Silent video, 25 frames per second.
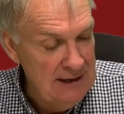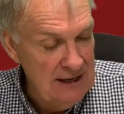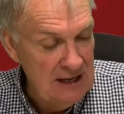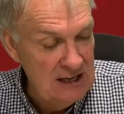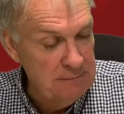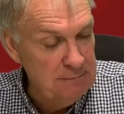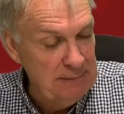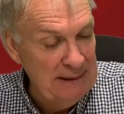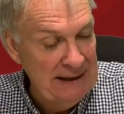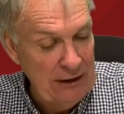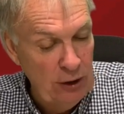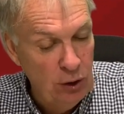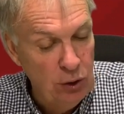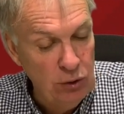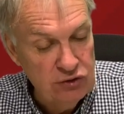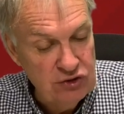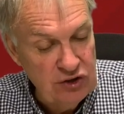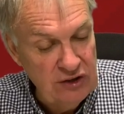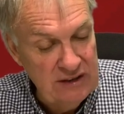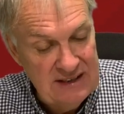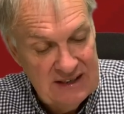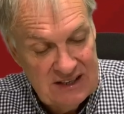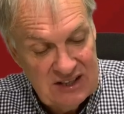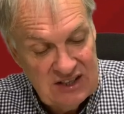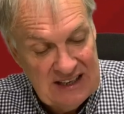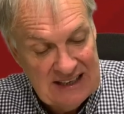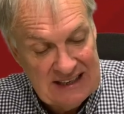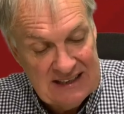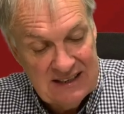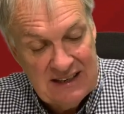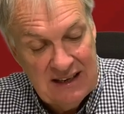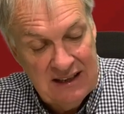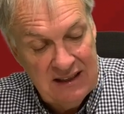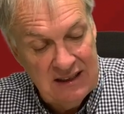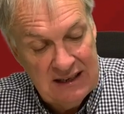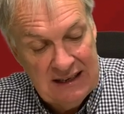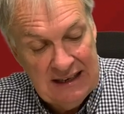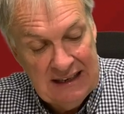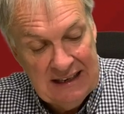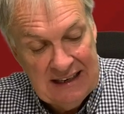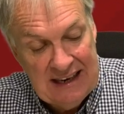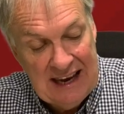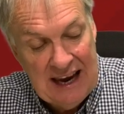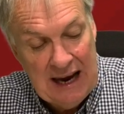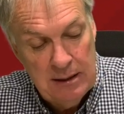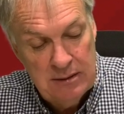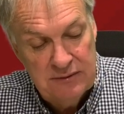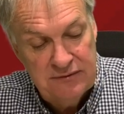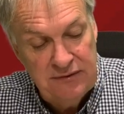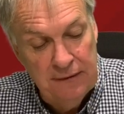He's played 163
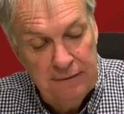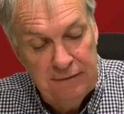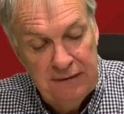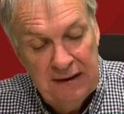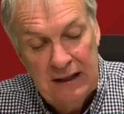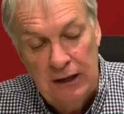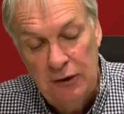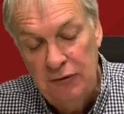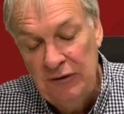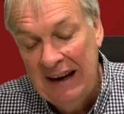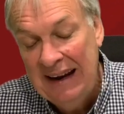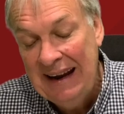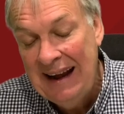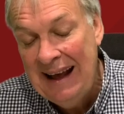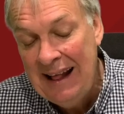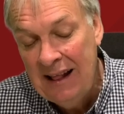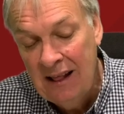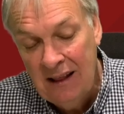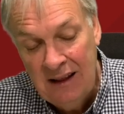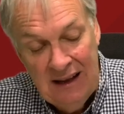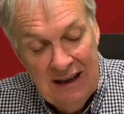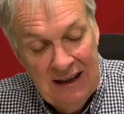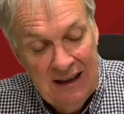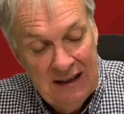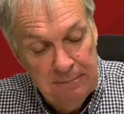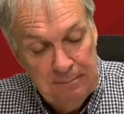games for Villarreal.